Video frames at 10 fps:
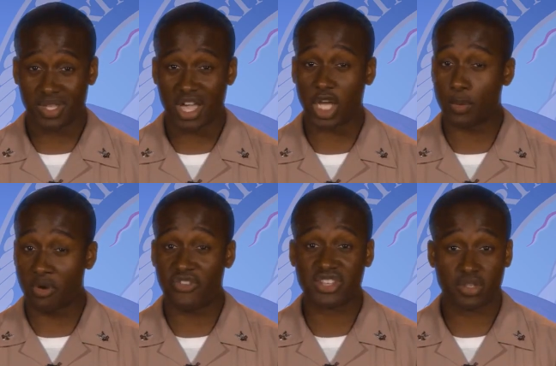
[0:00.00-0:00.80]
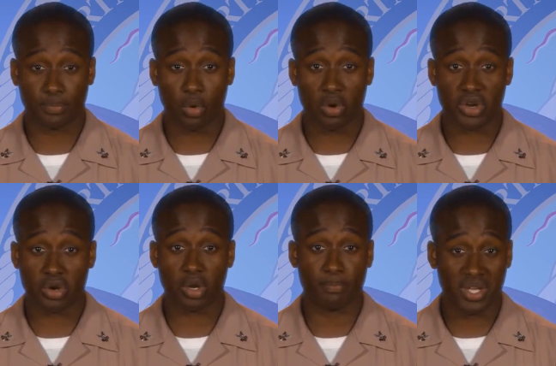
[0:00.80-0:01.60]
how to provide support
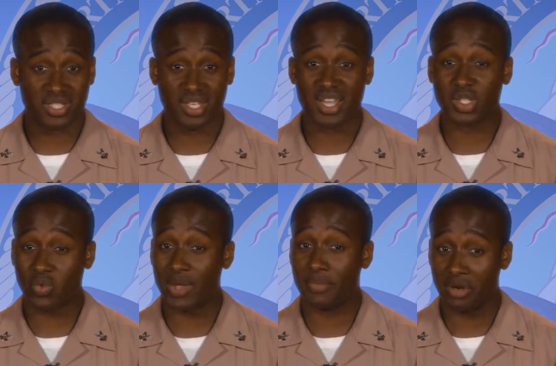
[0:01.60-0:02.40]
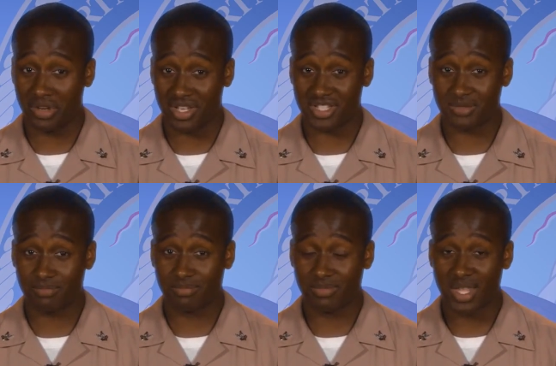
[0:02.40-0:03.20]
during P C S wait periods,
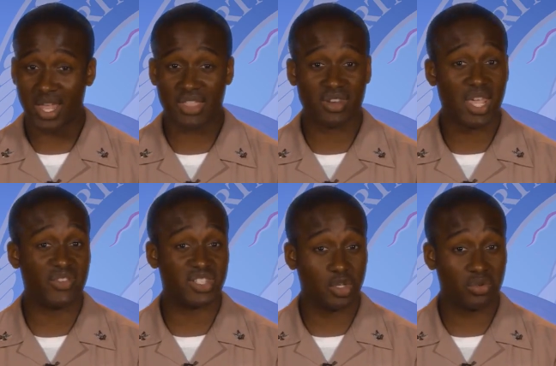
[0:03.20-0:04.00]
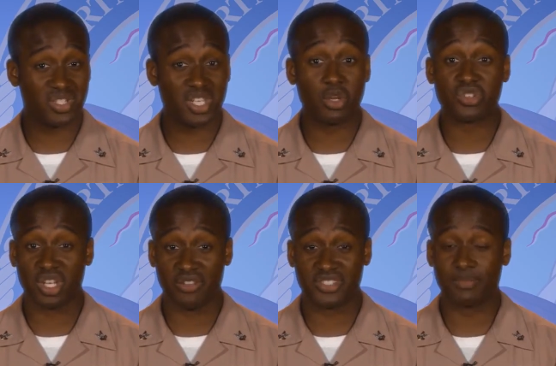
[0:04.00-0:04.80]
and the Navy's newest senior
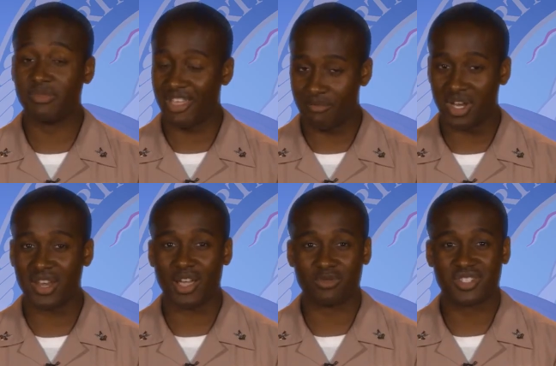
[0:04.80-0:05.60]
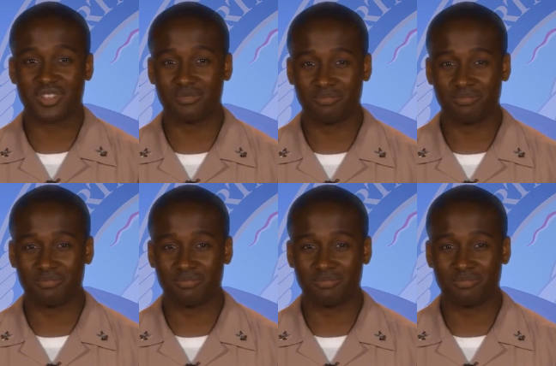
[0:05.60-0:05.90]
chiefs have been announced.